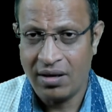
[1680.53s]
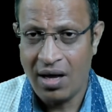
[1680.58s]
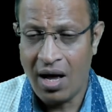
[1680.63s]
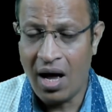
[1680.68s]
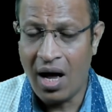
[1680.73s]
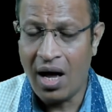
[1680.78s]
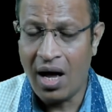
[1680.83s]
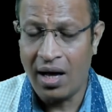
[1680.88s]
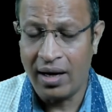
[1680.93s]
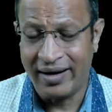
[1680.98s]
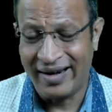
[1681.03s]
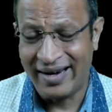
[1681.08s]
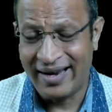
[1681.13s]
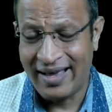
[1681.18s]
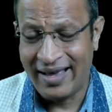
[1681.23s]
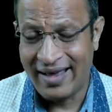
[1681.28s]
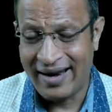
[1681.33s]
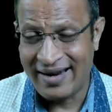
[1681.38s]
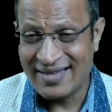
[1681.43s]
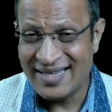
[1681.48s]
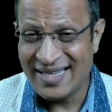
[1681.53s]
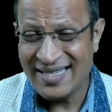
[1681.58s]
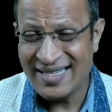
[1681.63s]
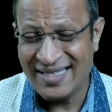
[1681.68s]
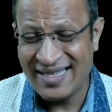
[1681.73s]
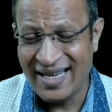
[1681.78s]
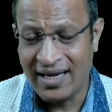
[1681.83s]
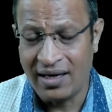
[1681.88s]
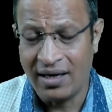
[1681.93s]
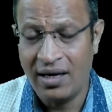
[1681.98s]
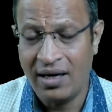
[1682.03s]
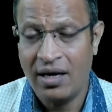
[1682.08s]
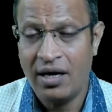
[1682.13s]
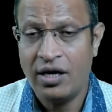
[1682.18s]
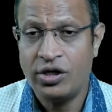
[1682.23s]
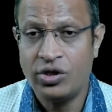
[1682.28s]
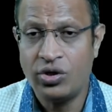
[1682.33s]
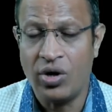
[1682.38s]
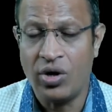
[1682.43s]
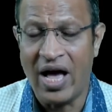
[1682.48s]
are resisting
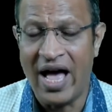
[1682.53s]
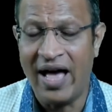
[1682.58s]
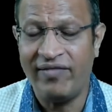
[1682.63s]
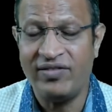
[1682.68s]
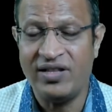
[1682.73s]
to have